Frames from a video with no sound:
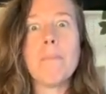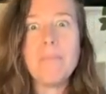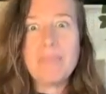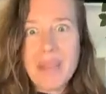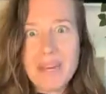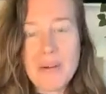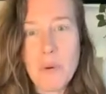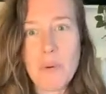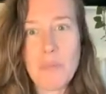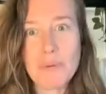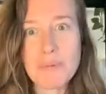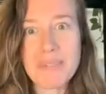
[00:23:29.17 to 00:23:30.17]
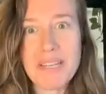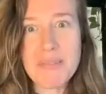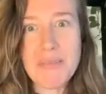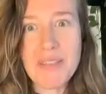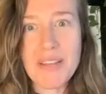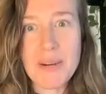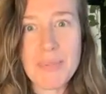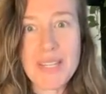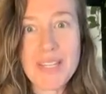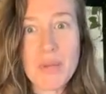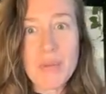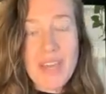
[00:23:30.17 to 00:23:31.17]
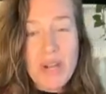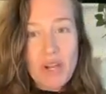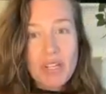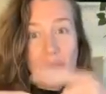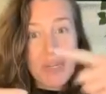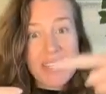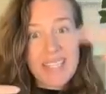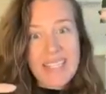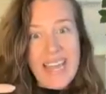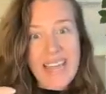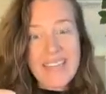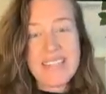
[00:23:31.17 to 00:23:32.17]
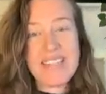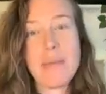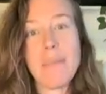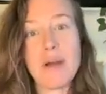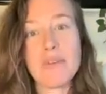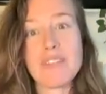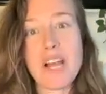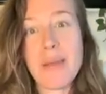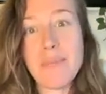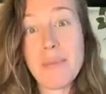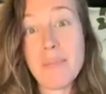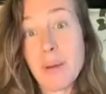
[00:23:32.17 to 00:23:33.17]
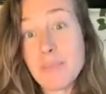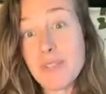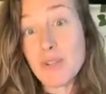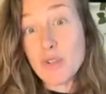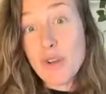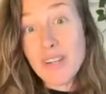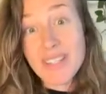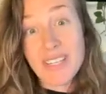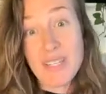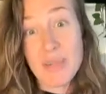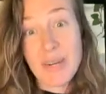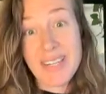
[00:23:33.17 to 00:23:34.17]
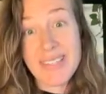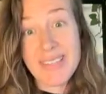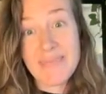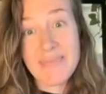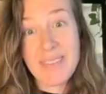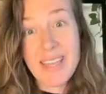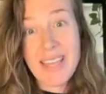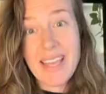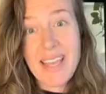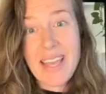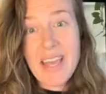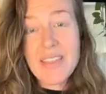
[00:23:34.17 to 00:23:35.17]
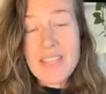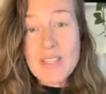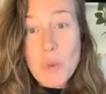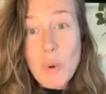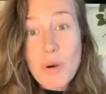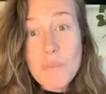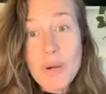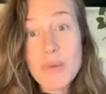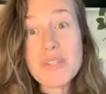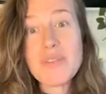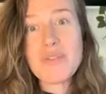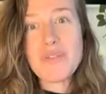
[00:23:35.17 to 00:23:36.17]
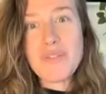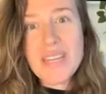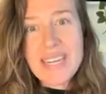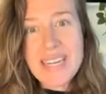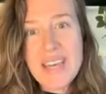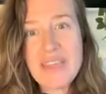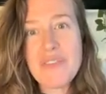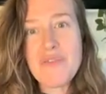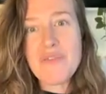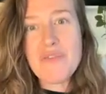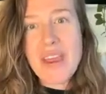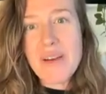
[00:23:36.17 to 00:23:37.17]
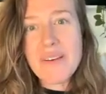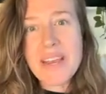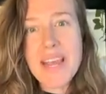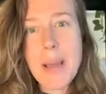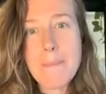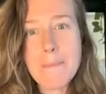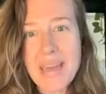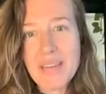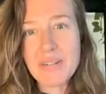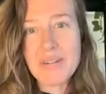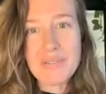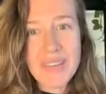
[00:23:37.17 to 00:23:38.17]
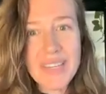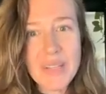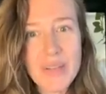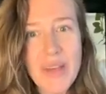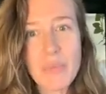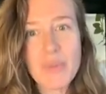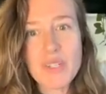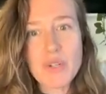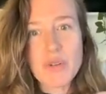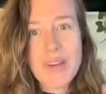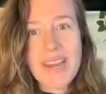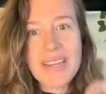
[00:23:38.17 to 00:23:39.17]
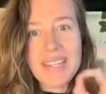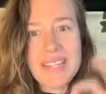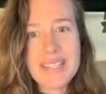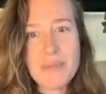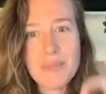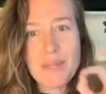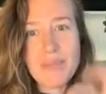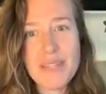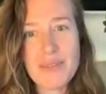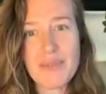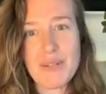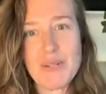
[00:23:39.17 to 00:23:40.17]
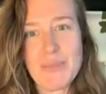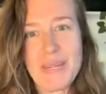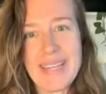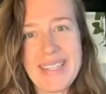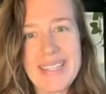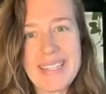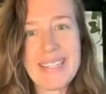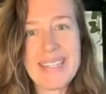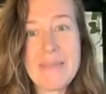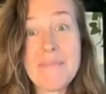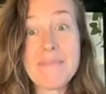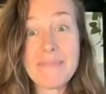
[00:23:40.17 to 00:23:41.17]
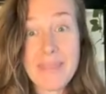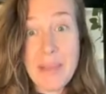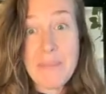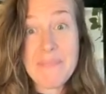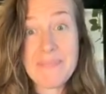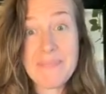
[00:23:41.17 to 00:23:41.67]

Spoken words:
They need hormone replacement therapy. So they got to extend the amount of time they pumped their drugs into us. These hormones feed the very manner of ill that was creating the symptoms in the first place. Yep.